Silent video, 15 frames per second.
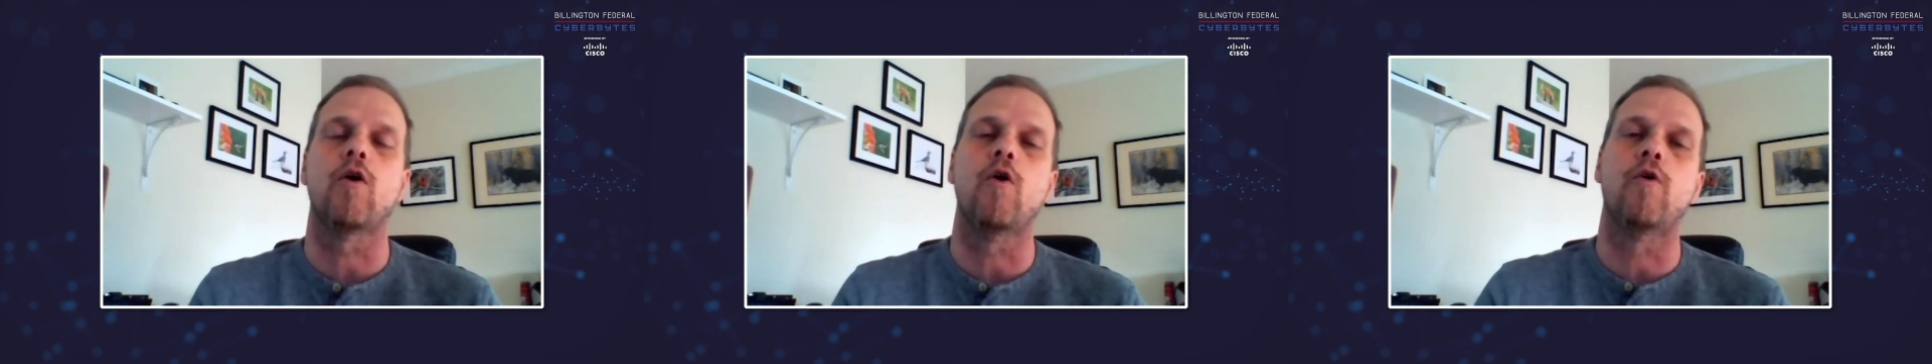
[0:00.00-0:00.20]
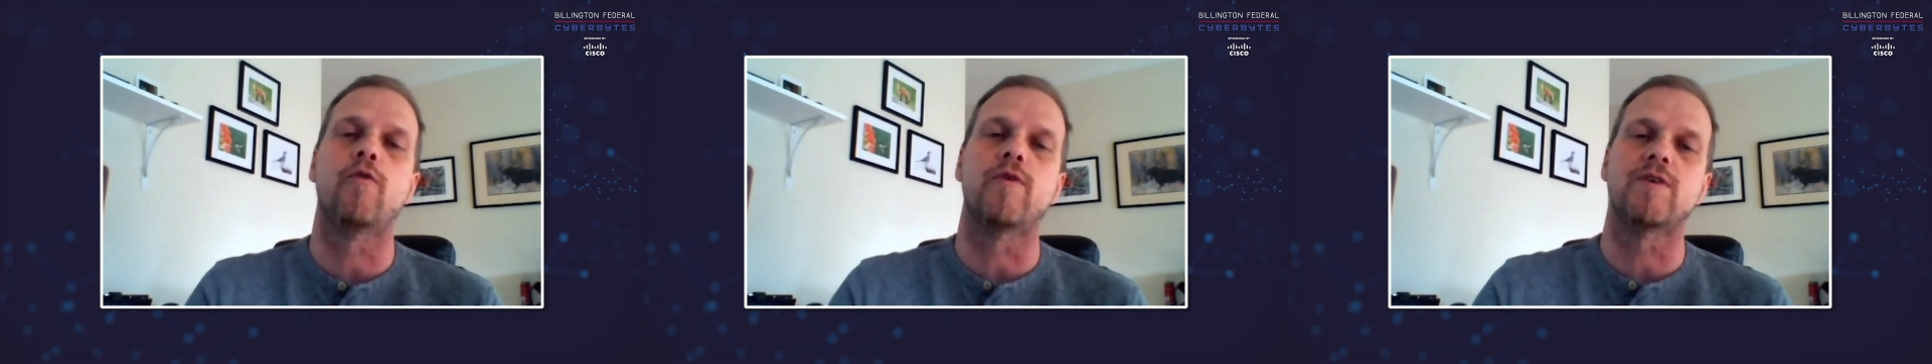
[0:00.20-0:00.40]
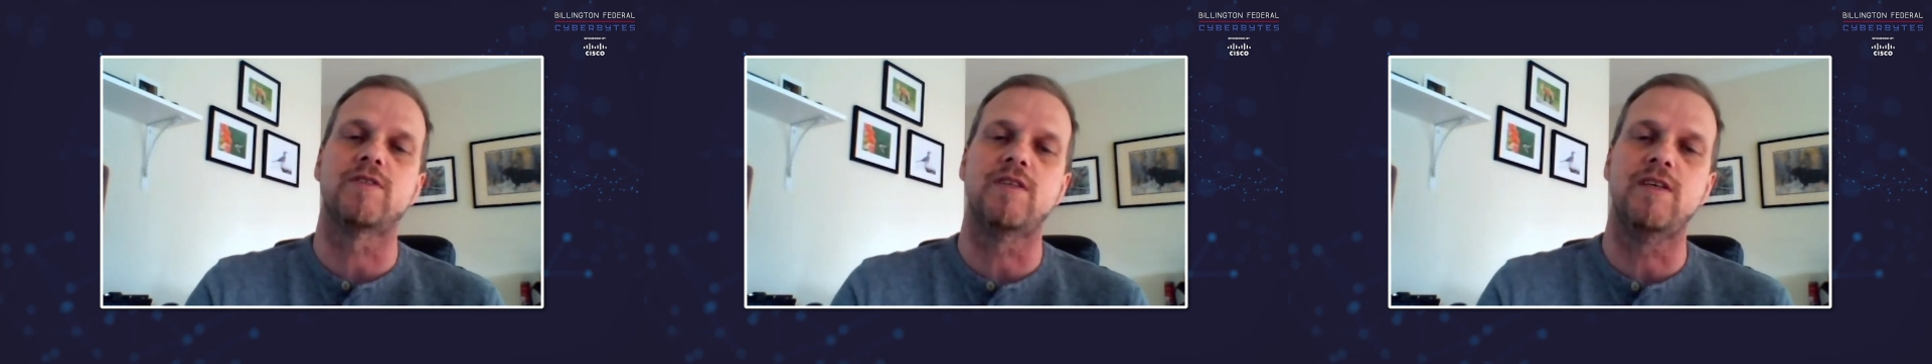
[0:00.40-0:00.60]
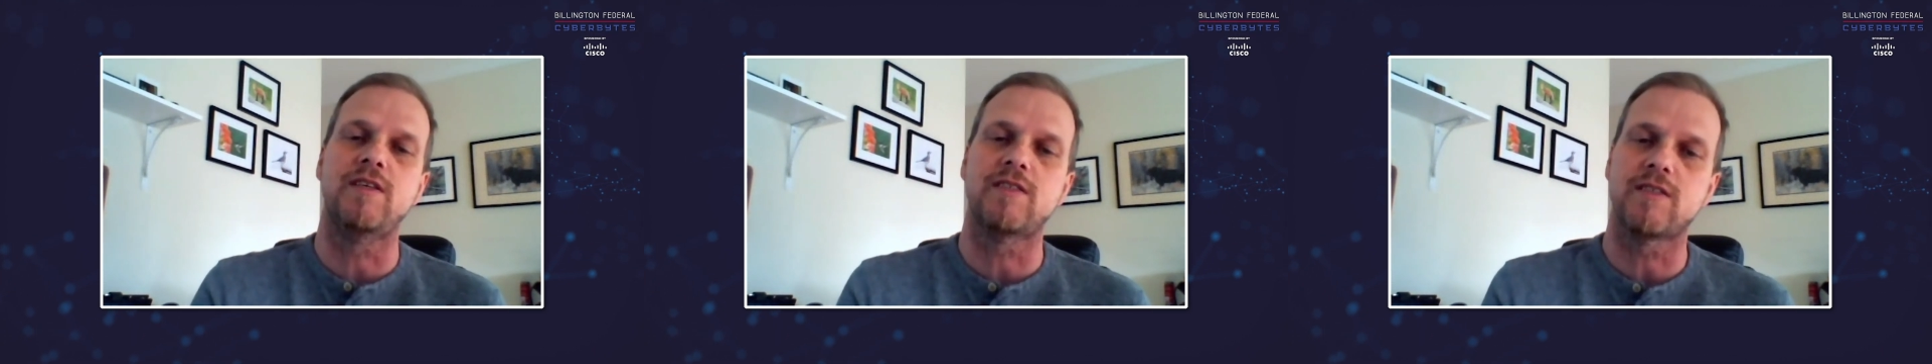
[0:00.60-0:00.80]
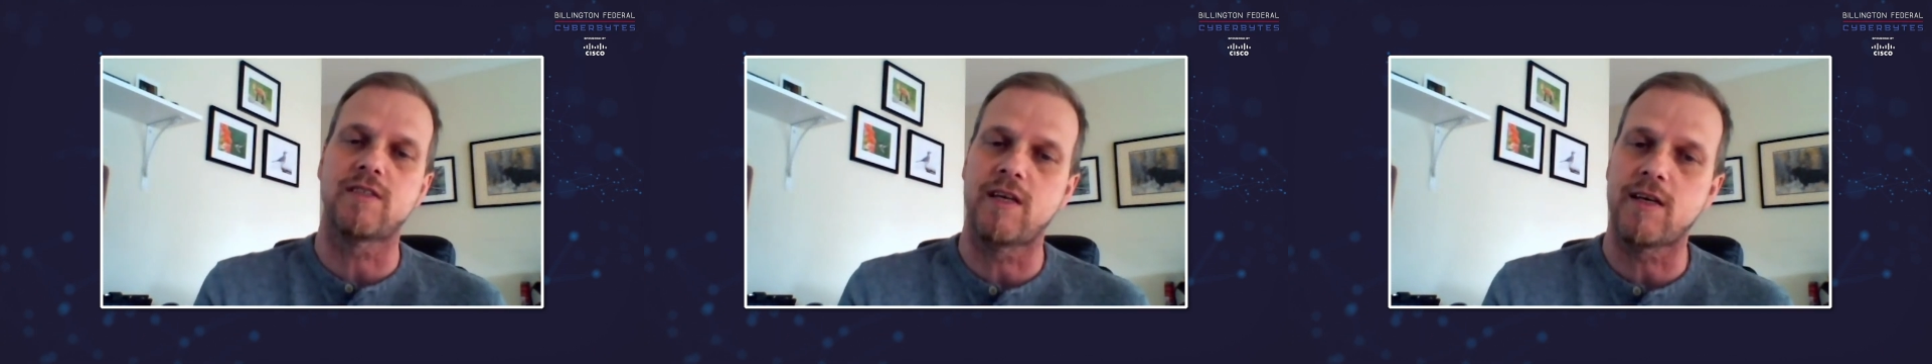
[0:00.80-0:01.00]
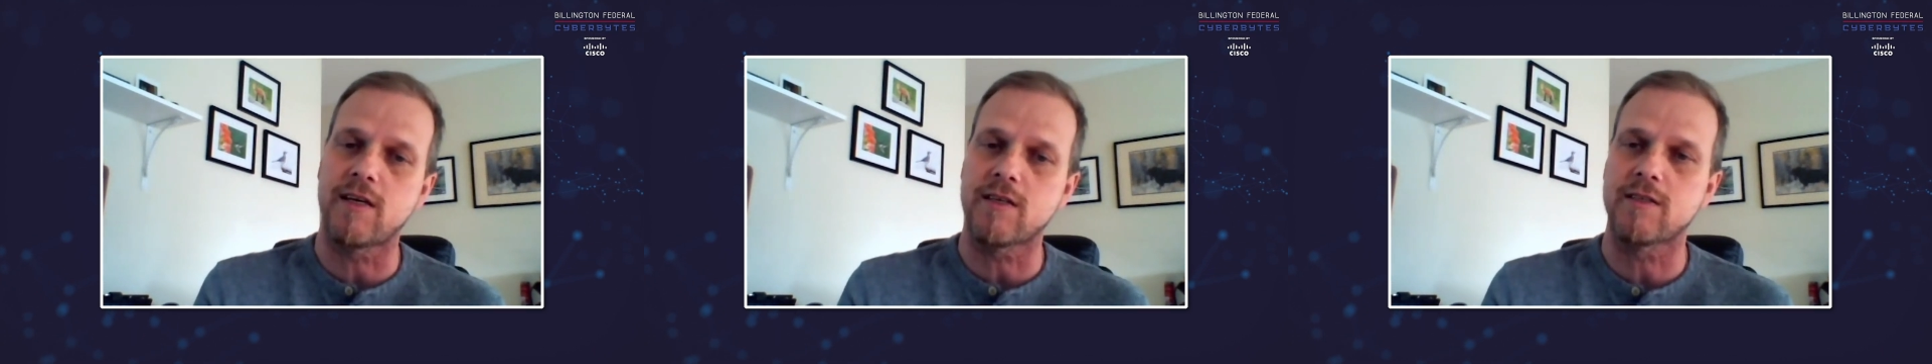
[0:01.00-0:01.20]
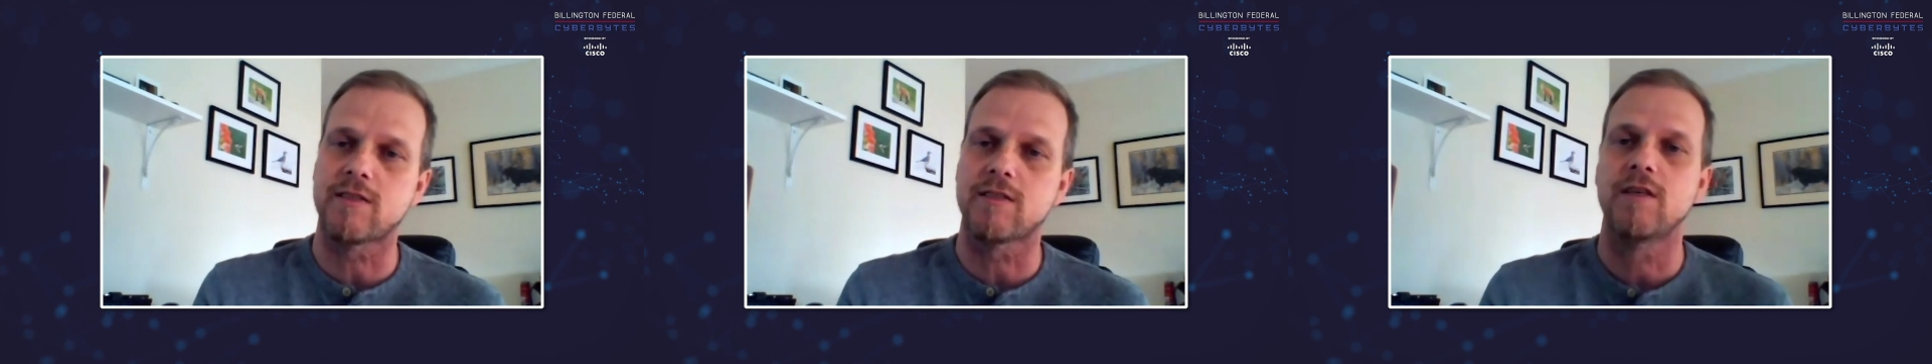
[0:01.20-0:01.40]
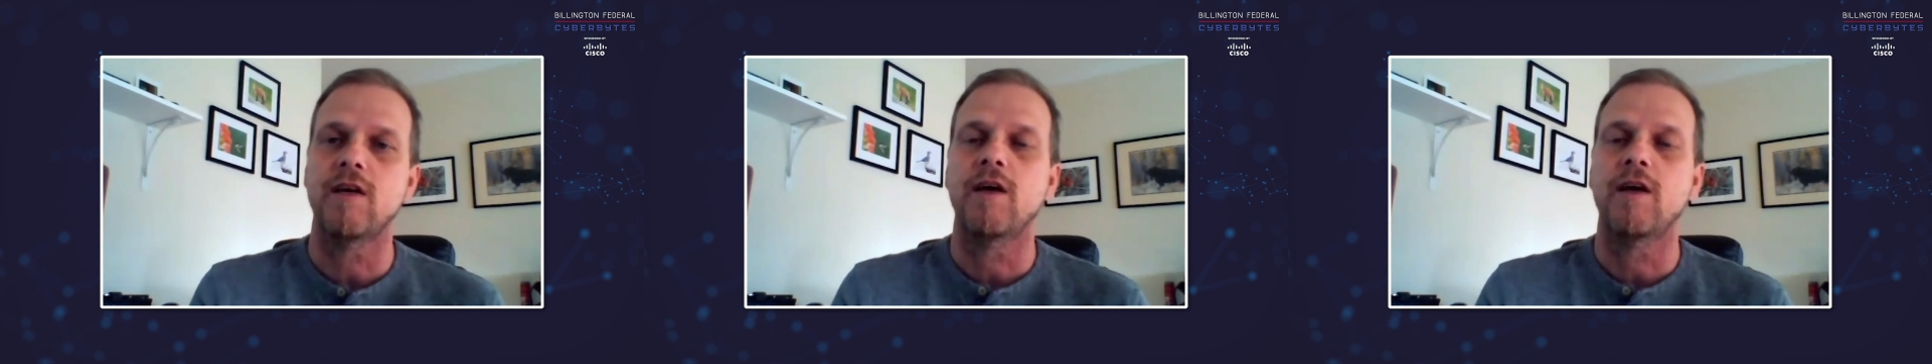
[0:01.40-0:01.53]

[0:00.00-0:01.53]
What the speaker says: overseas TICs,